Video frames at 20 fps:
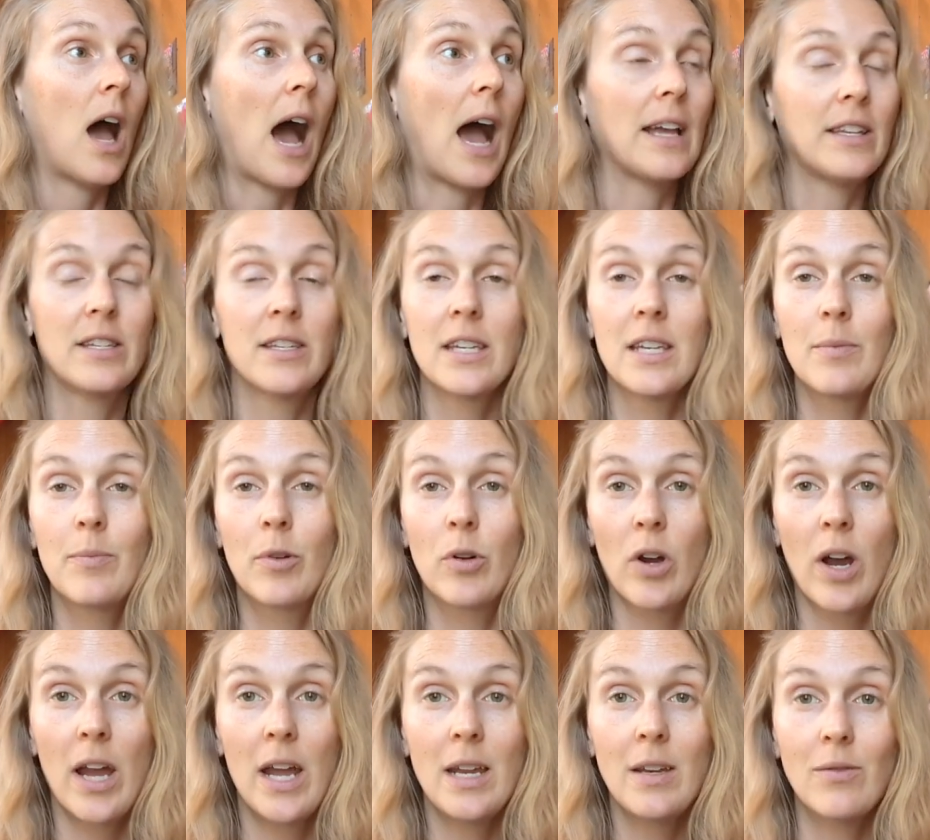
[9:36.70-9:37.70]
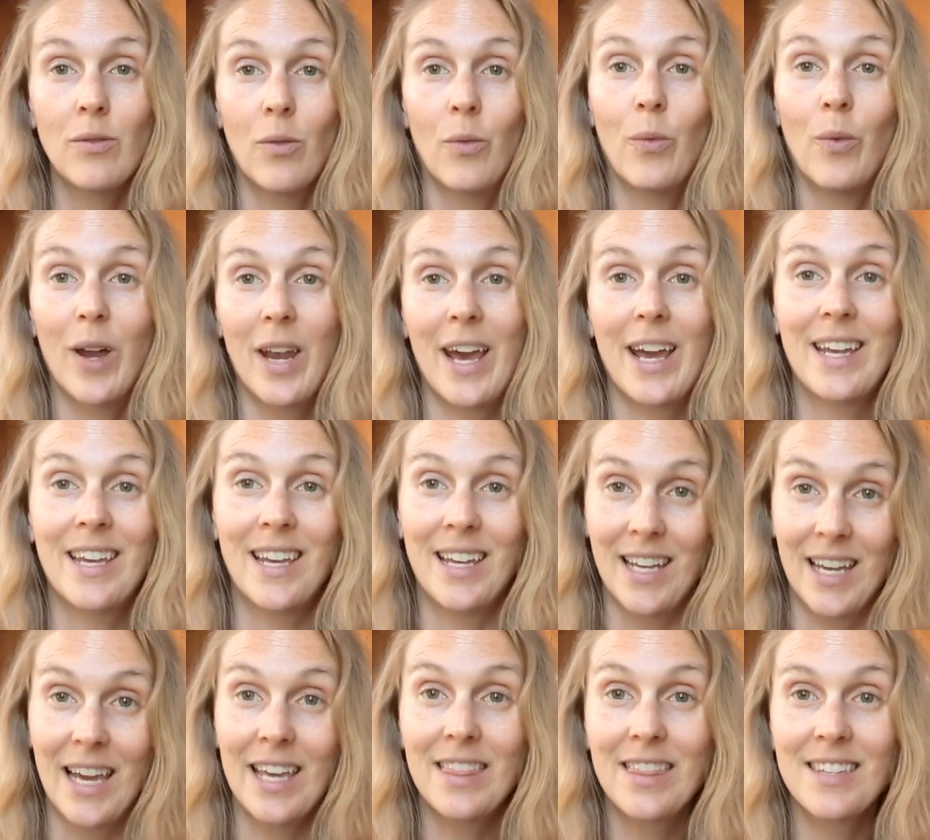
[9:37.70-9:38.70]
I sleep great when I
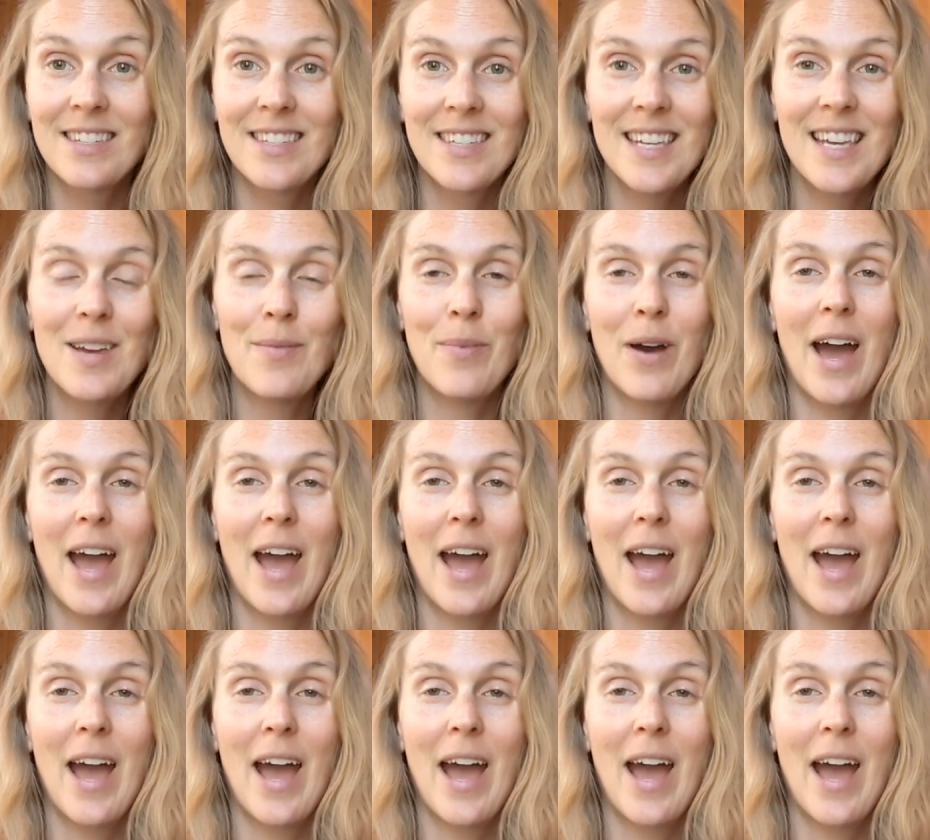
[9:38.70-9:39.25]
can get the sleep.